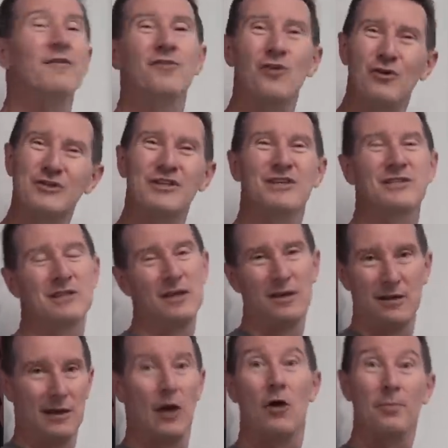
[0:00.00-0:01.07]
Of course, it's
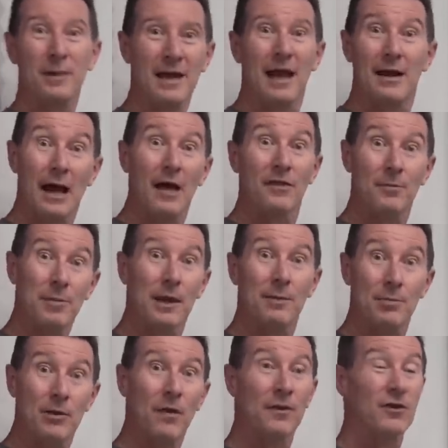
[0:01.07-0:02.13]
helping out other
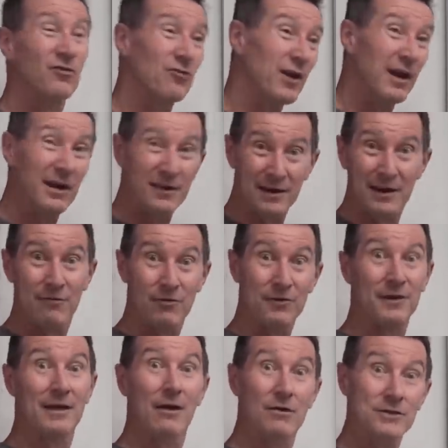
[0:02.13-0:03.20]
people on the grid and
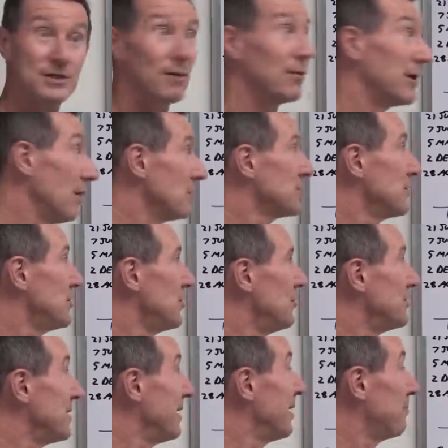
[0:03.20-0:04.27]
everything else. Someone else is
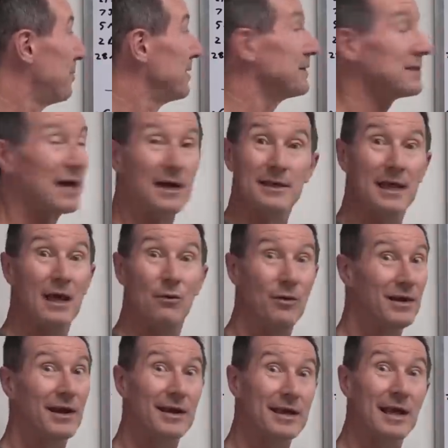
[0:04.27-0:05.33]
using it, but yeah,
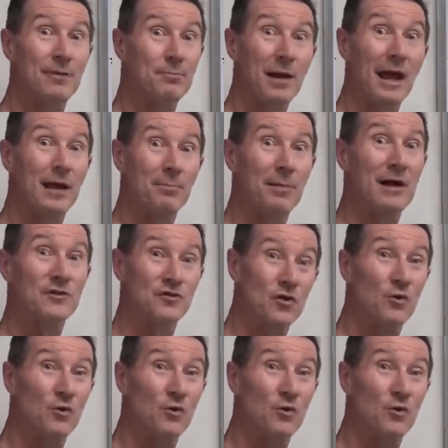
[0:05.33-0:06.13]
we don't get paid much for